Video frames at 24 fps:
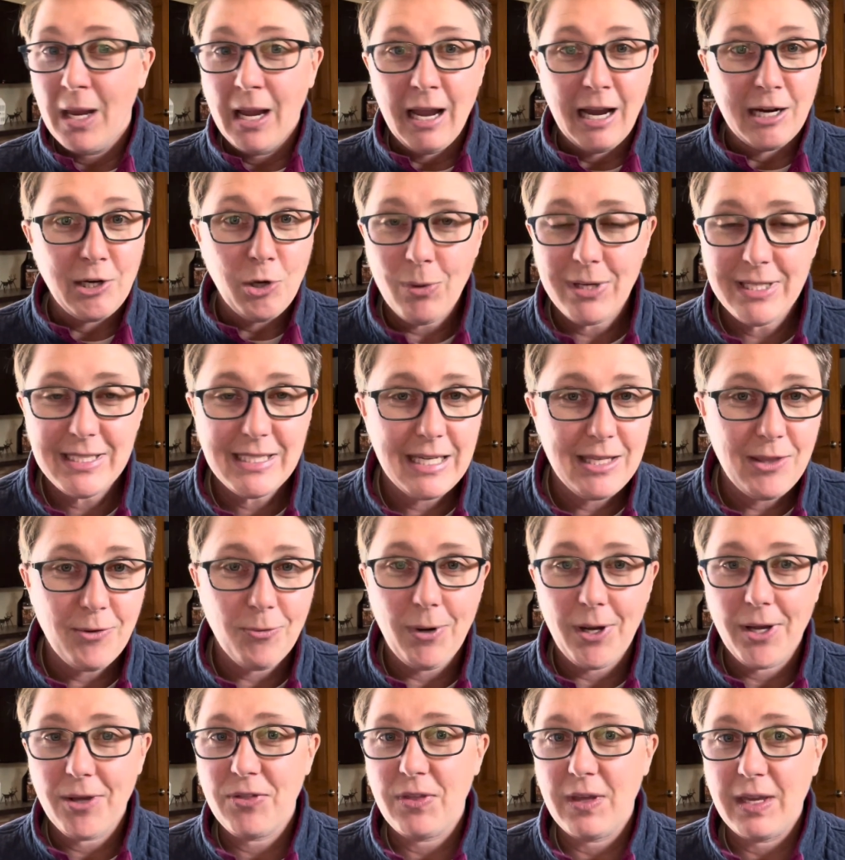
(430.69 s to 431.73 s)
I don't want to say the
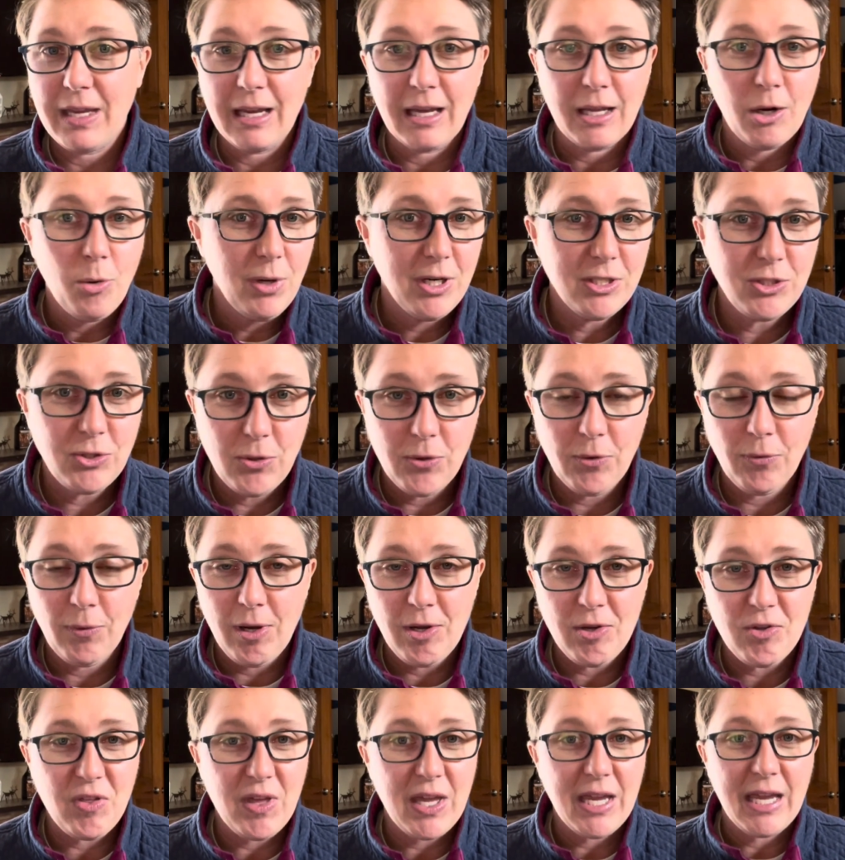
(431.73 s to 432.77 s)
wrong thing. I don't want to do the
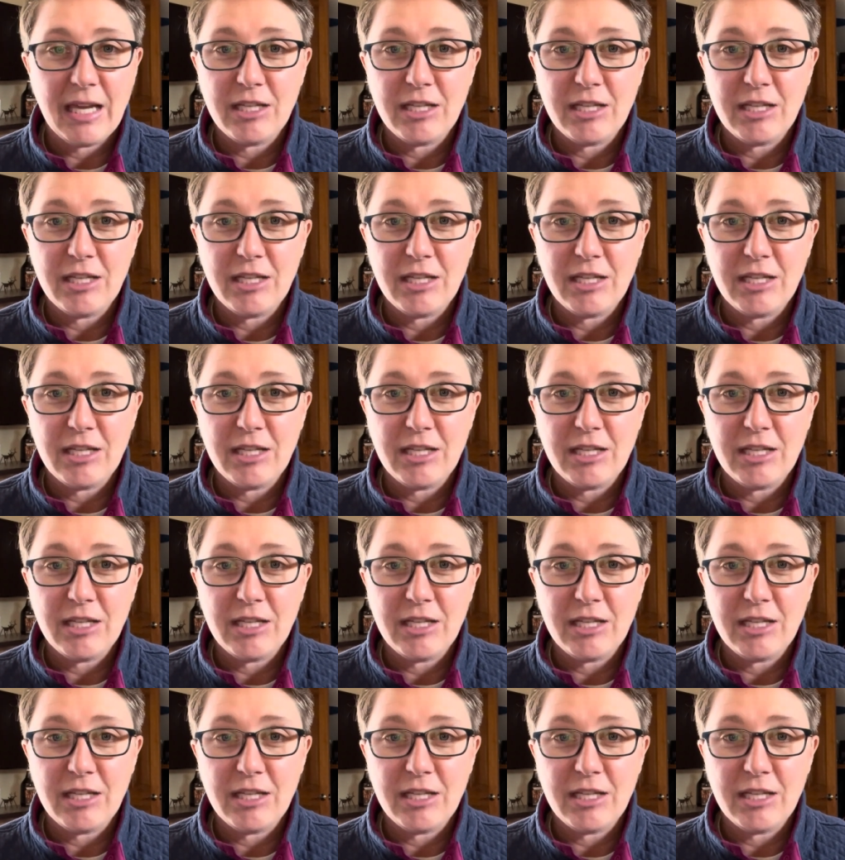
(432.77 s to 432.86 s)
wrong thing.